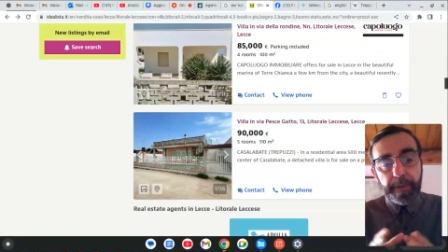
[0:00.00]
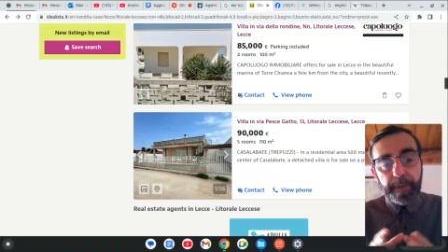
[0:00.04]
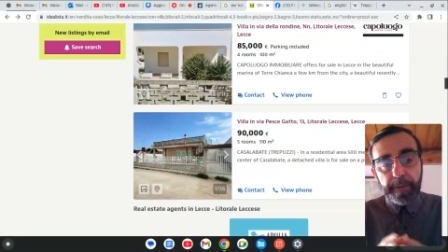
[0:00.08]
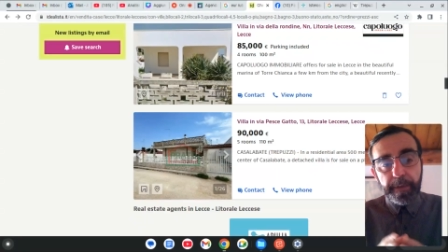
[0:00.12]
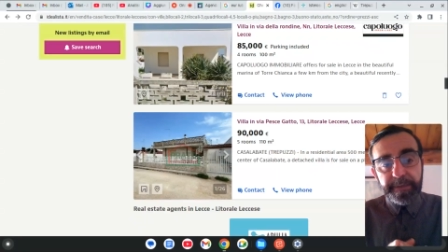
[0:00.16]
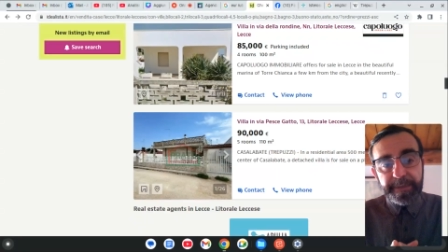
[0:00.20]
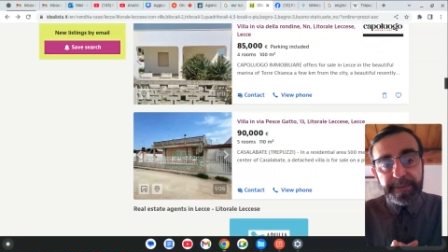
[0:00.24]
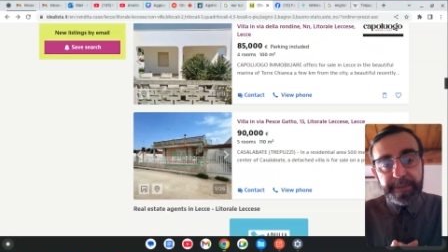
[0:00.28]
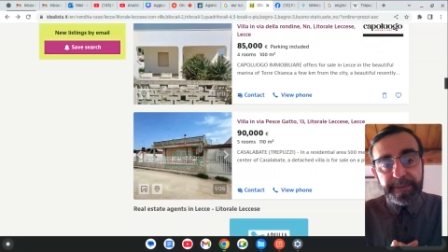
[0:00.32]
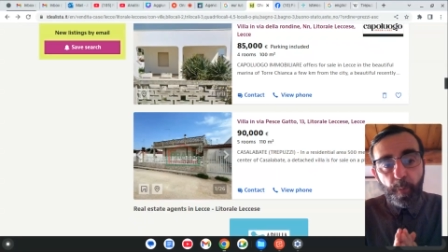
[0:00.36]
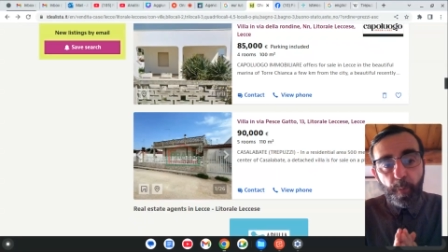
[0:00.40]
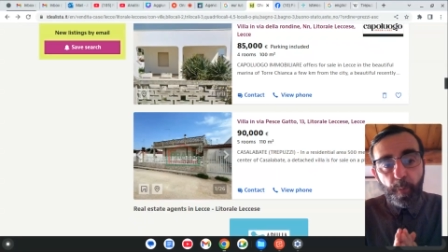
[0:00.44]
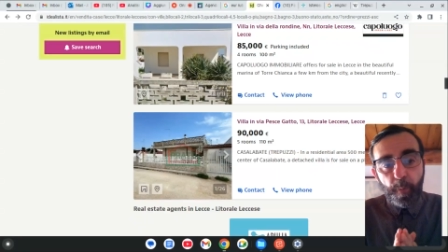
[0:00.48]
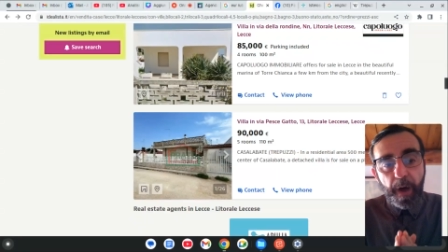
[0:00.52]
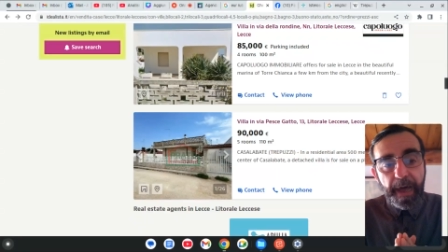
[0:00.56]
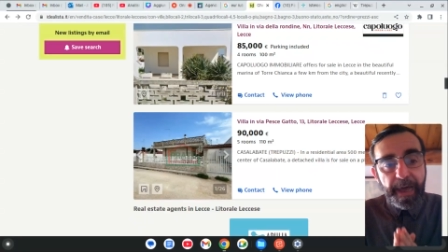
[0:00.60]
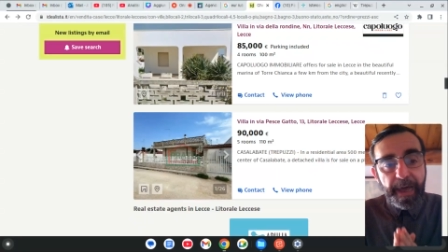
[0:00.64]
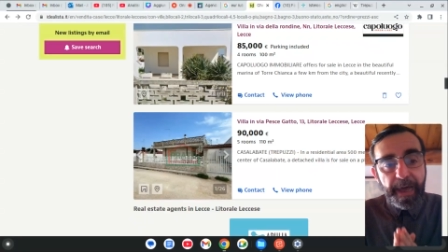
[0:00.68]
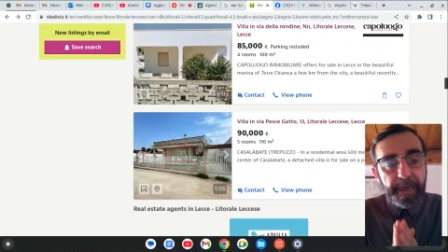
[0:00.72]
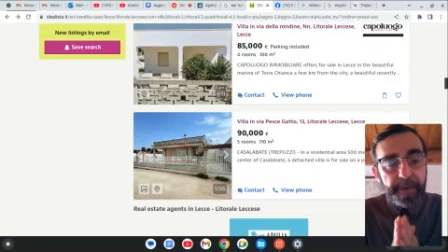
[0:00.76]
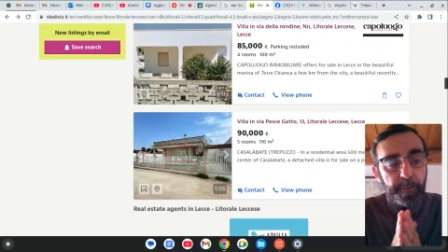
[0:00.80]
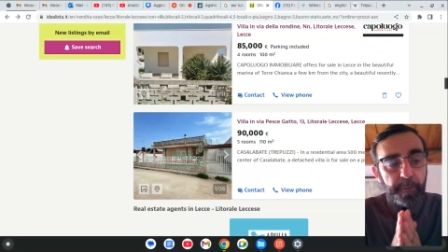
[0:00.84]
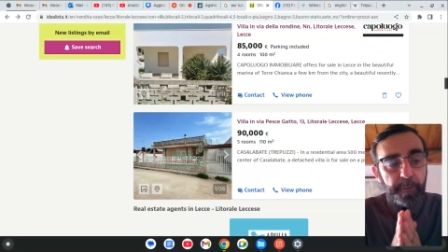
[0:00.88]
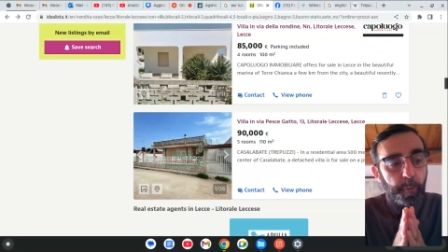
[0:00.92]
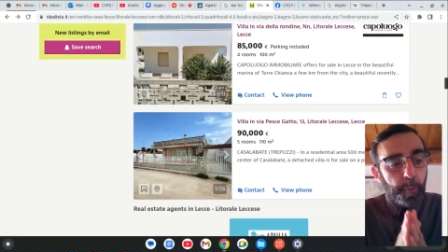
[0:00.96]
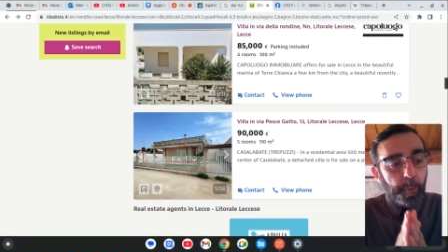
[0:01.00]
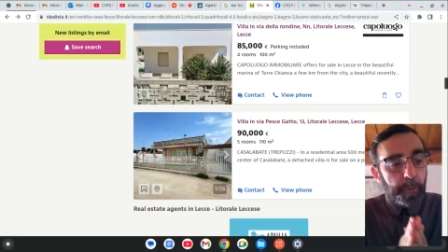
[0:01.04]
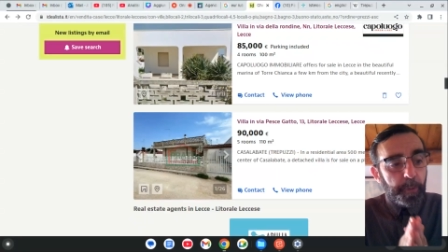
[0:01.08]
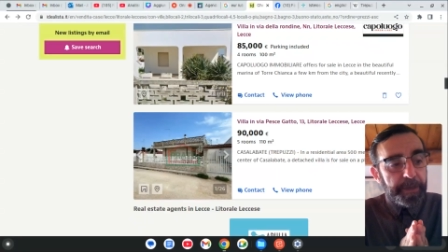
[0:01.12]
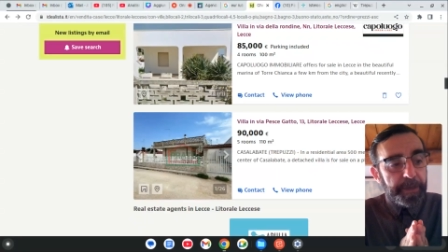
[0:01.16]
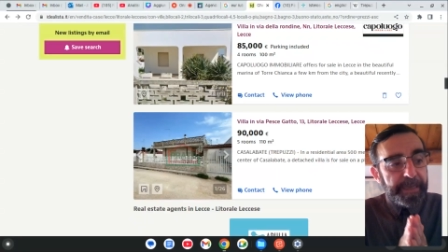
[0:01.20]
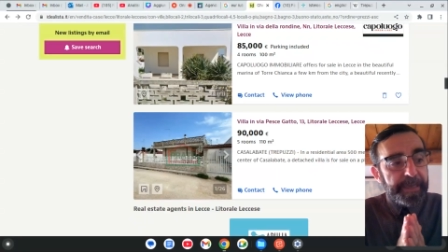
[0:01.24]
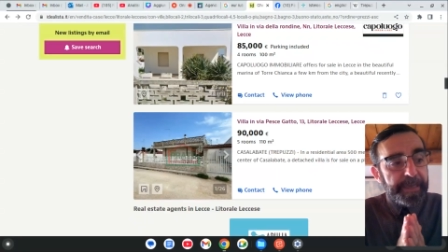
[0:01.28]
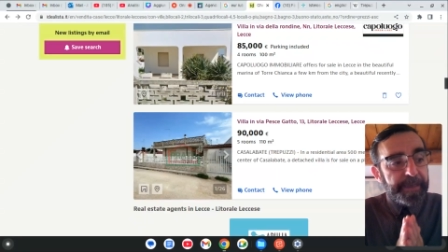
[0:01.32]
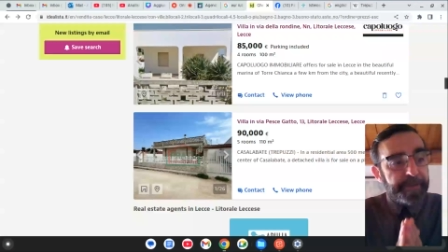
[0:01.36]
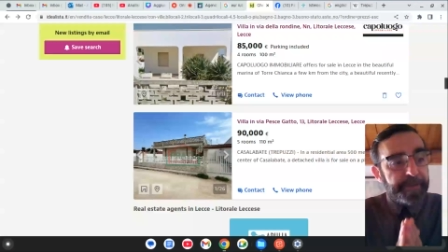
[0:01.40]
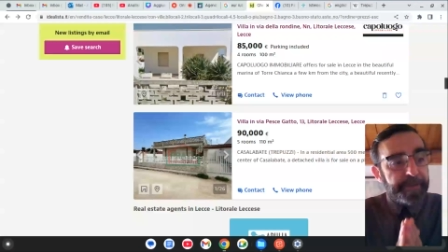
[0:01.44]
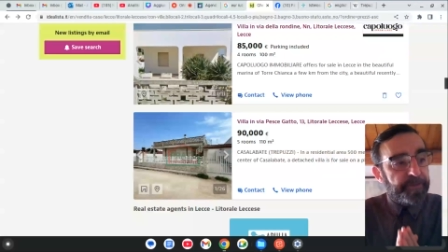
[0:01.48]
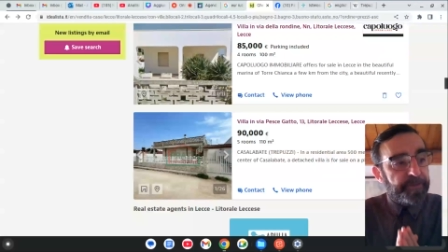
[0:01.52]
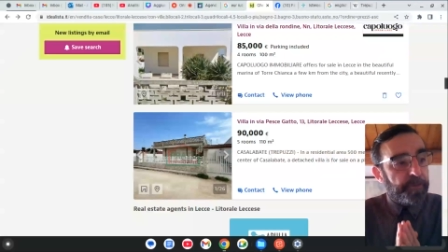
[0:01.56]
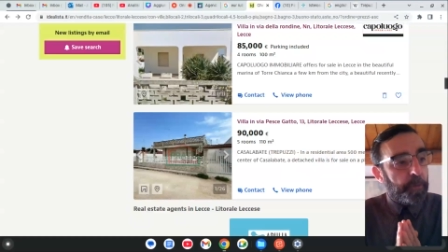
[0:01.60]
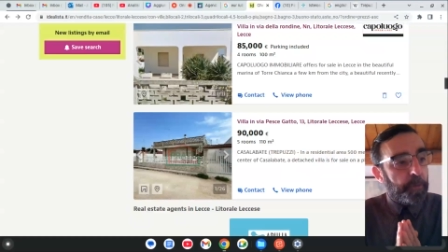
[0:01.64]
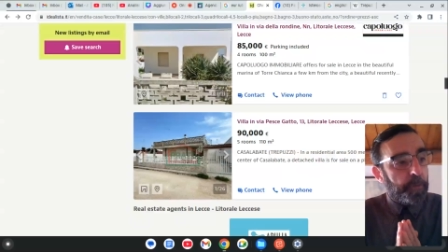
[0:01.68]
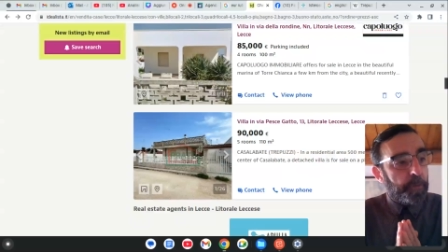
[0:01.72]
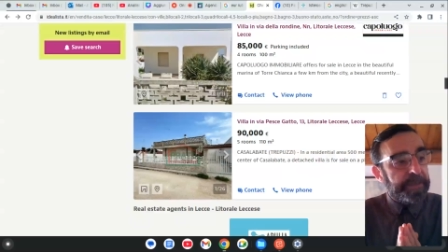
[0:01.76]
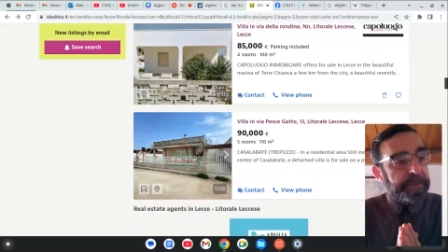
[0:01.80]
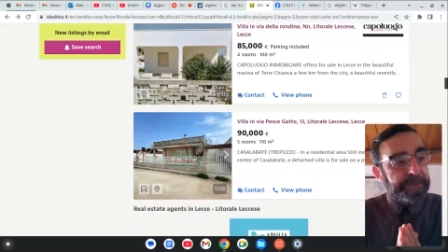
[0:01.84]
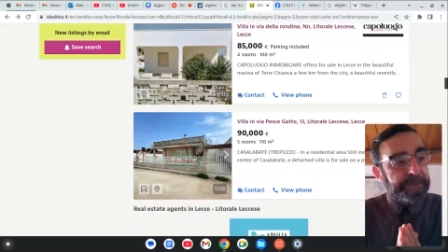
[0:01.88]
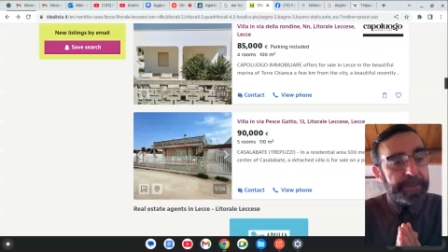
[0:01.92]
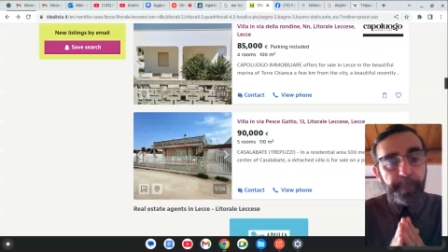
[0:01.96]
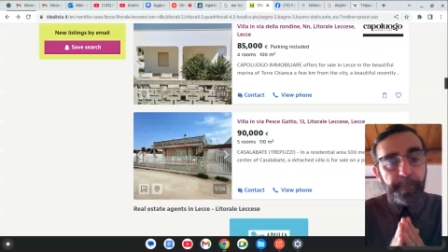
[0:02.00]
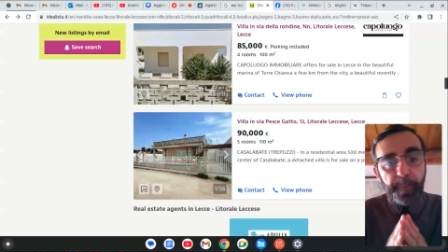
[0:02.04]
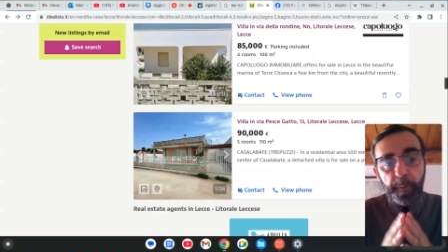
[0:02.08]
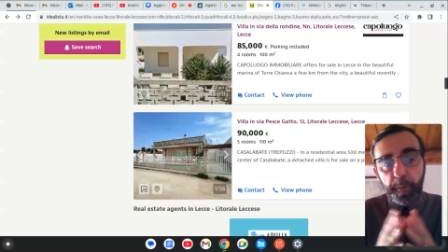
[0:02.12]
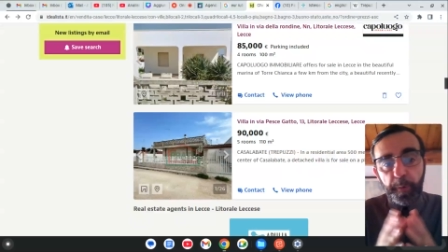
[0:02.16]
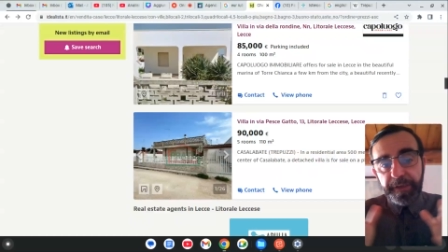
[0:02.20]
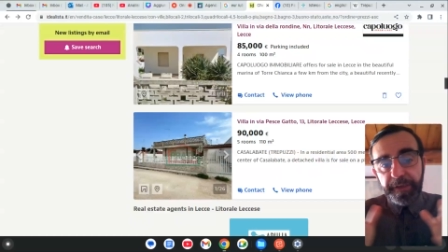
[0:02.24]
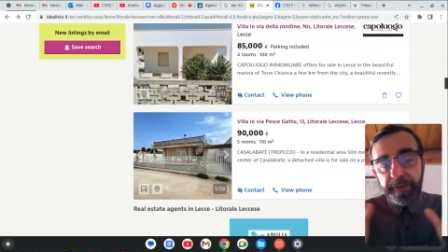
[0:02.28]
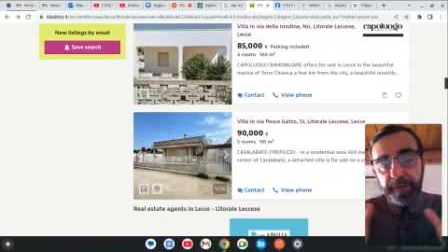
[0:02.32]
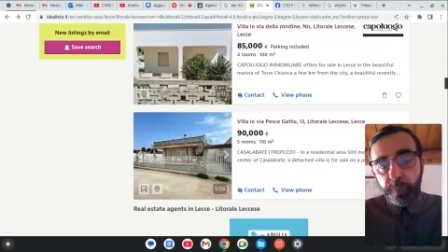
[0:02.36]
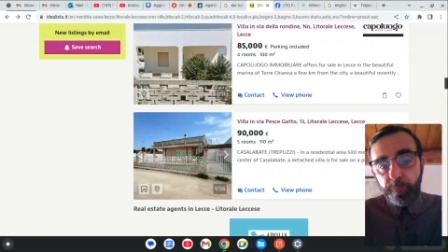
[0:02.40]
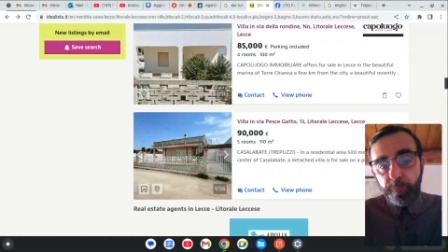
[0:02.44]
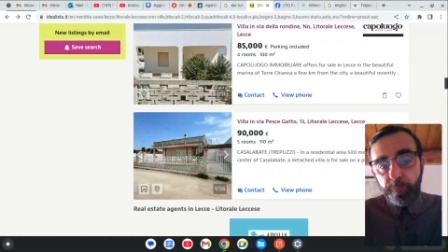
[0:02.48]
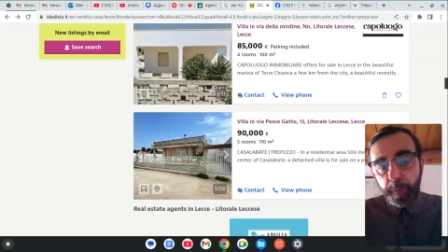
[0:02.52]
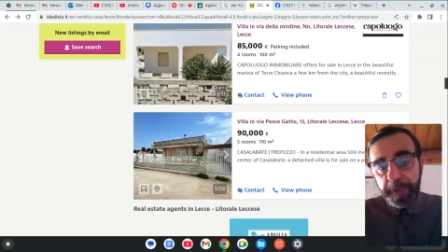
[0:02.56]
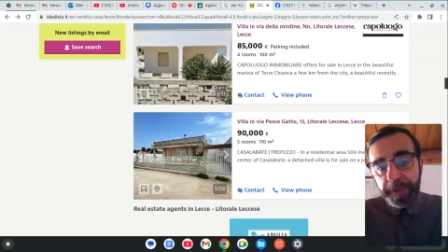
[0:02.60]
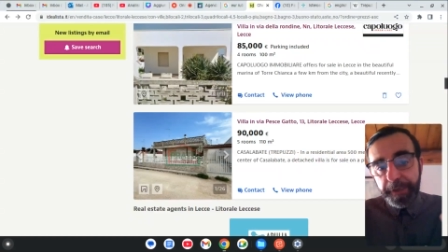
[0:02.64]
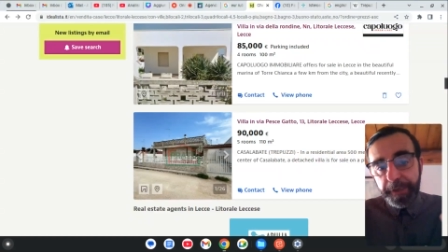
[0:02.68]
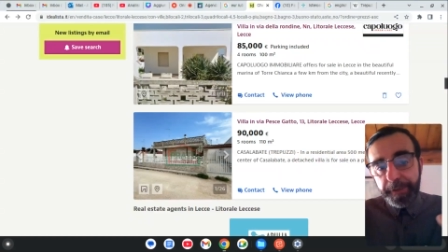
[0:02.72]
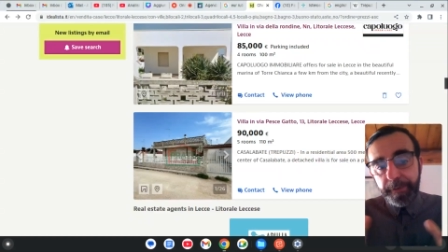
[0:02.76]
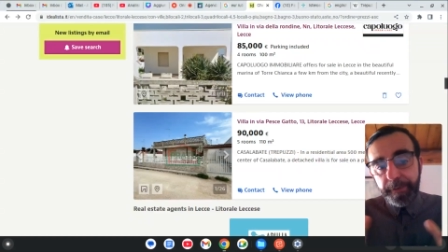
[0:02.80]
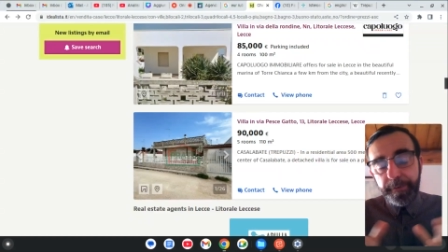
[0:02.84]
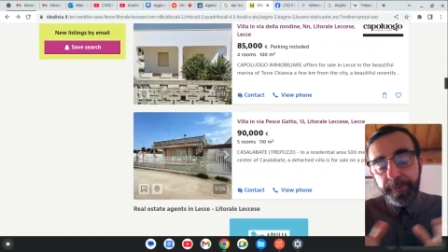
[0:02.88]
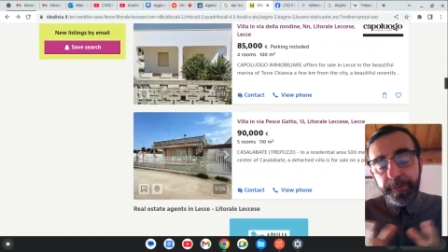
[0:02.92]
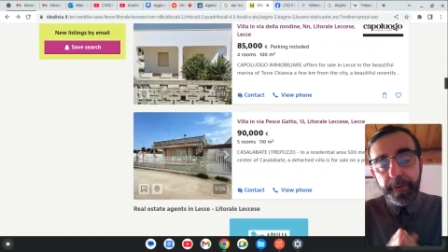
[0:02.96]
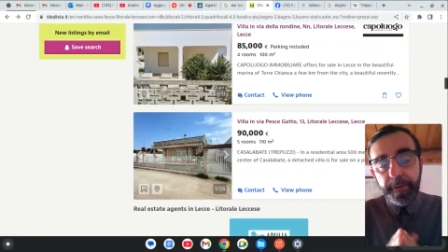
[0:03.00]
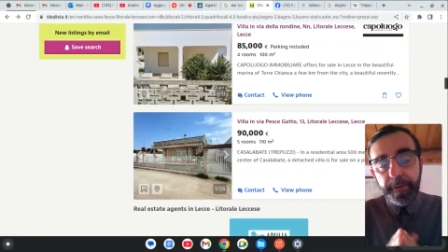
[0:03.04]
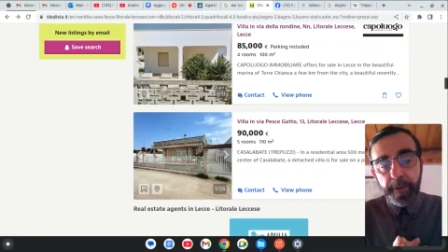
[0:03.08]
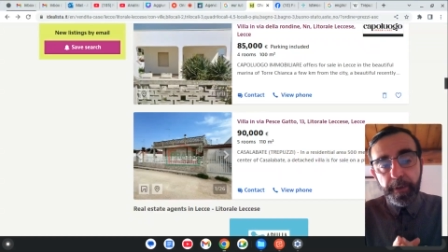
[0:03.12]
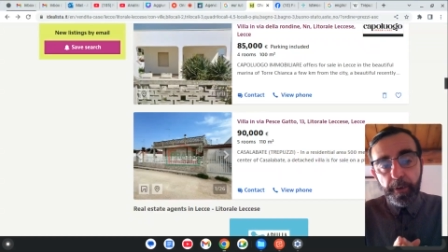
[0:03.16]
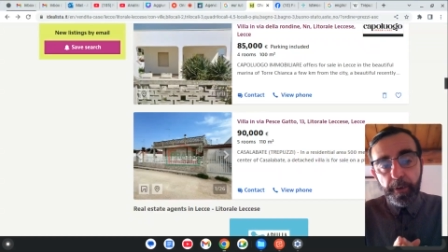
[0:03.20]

someone who lives, for example, in Sweden